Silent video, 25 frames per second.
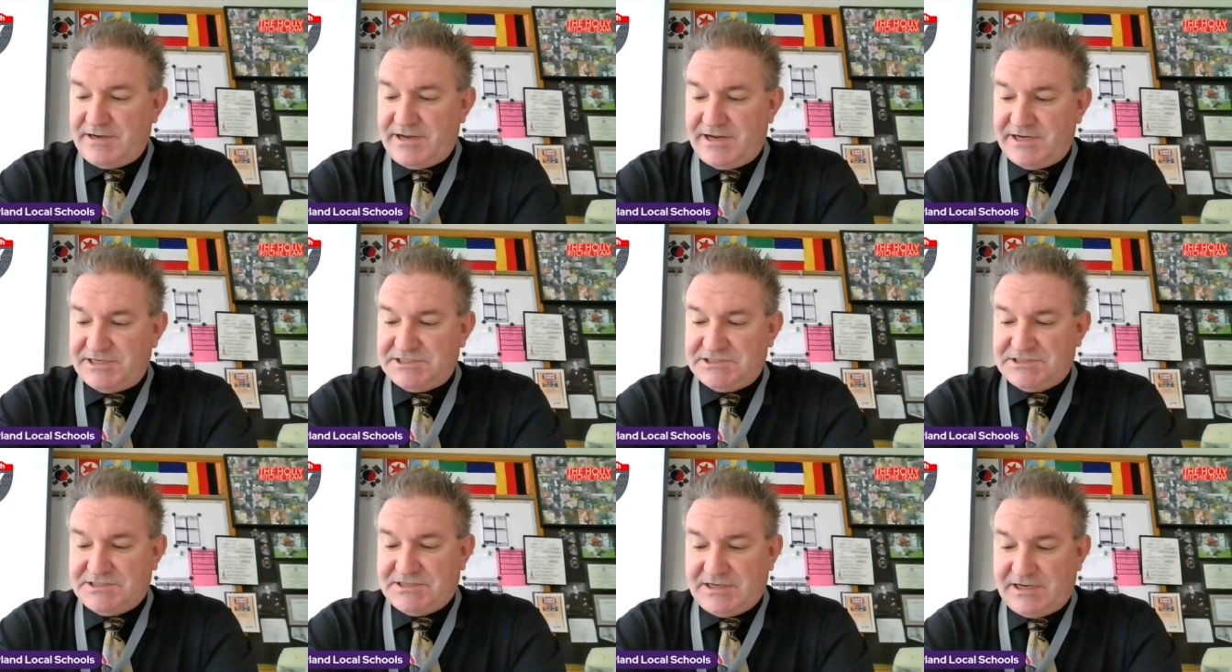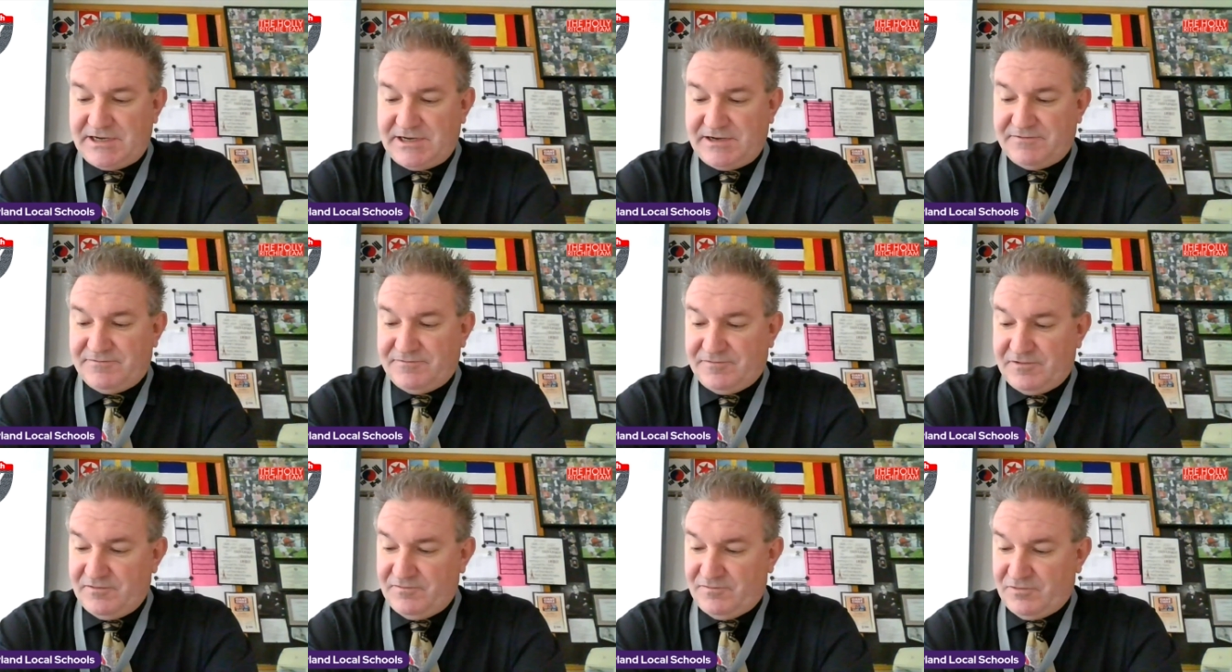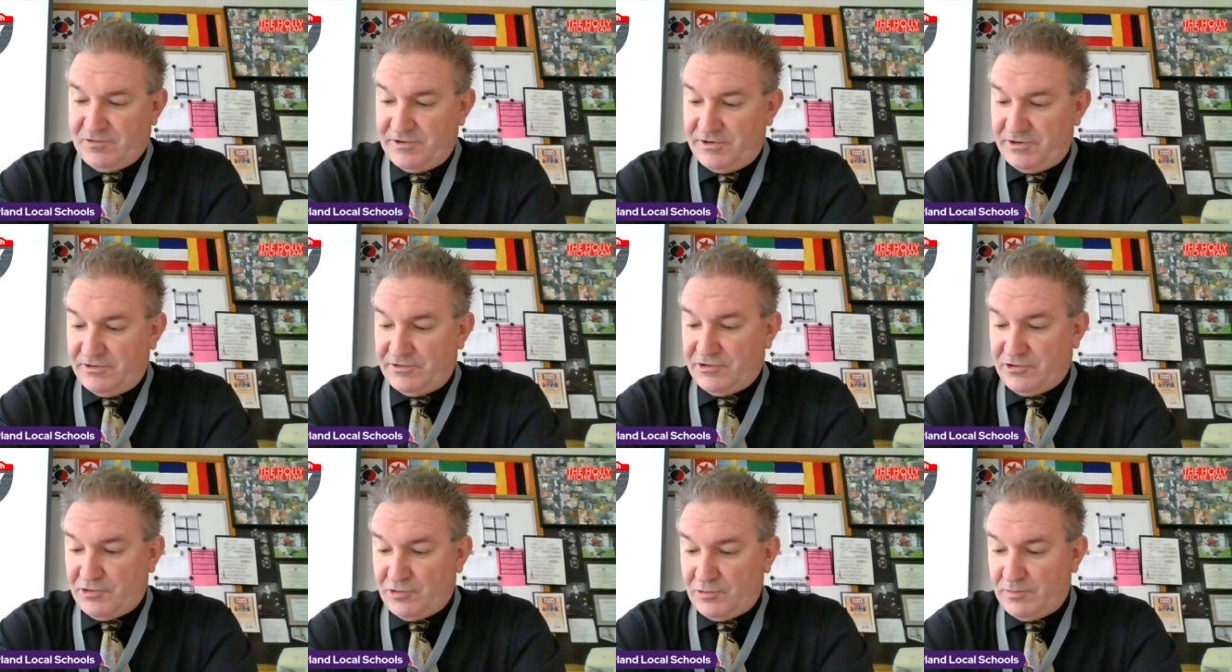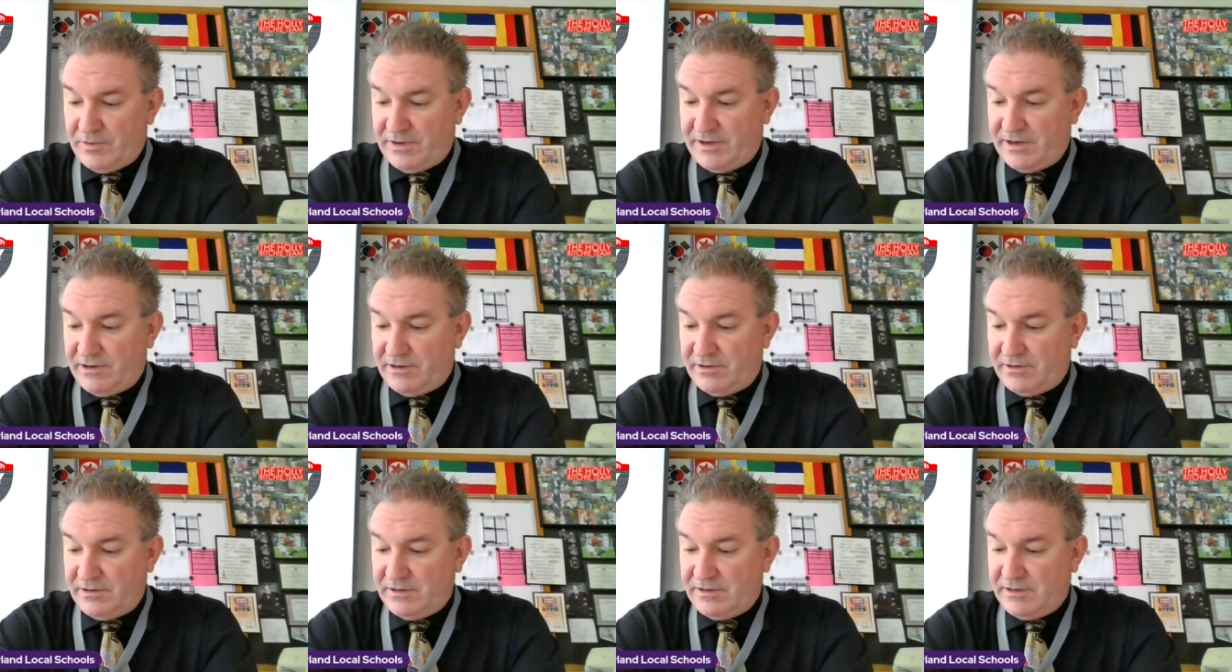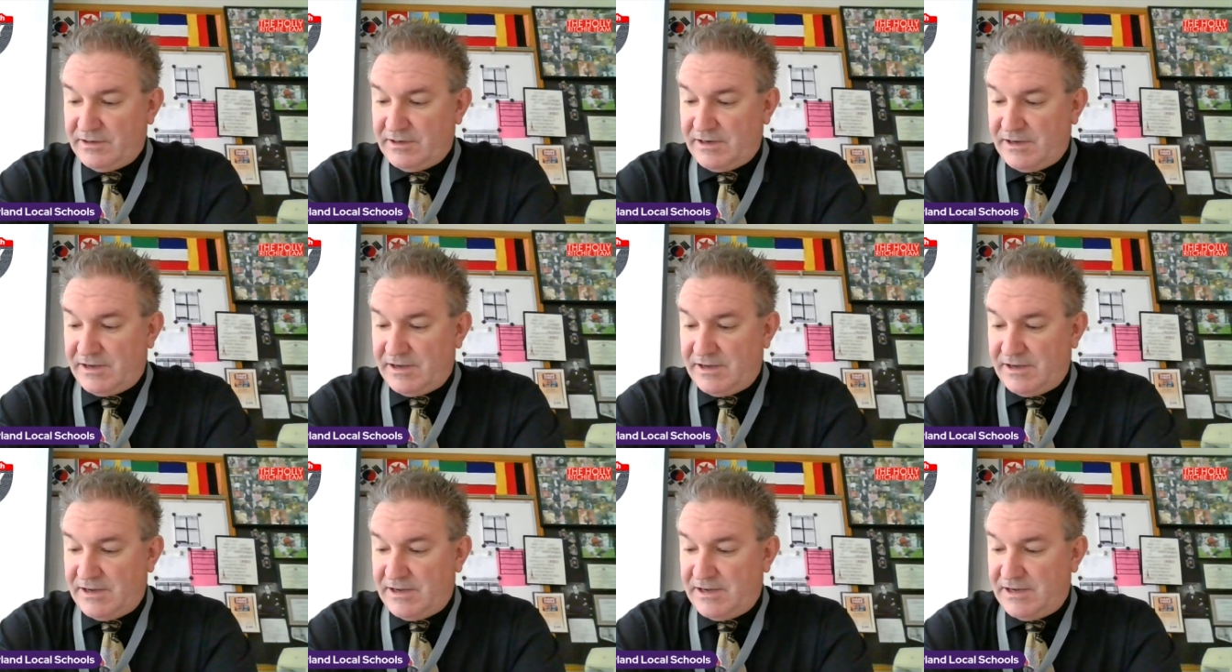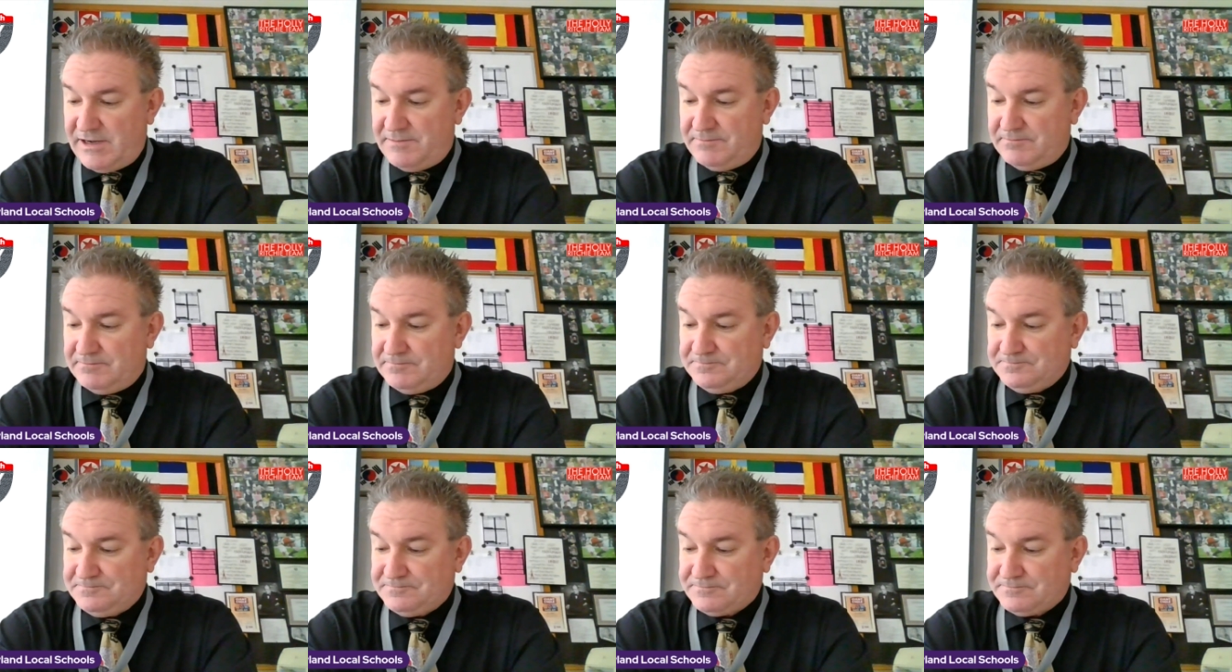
nice uh, for, for, your career. Um,